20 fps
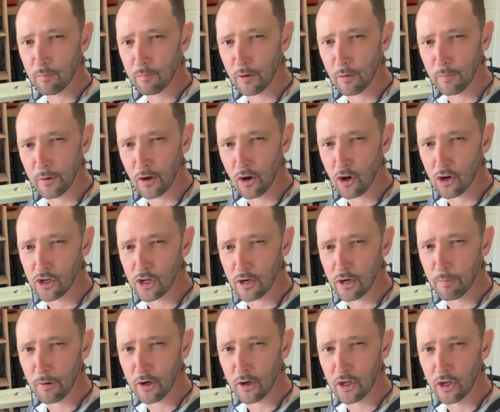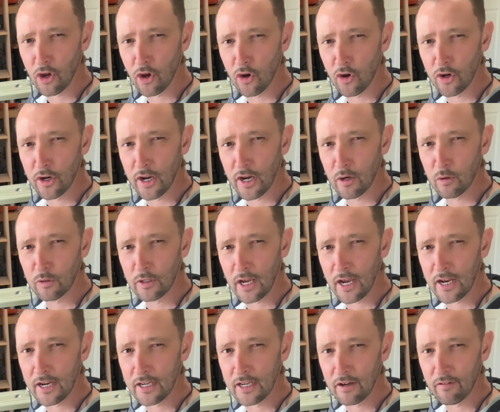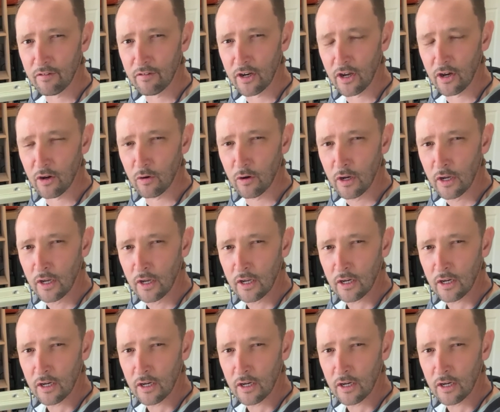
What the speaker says: But you've been on here about a year now, Denny, haven't you?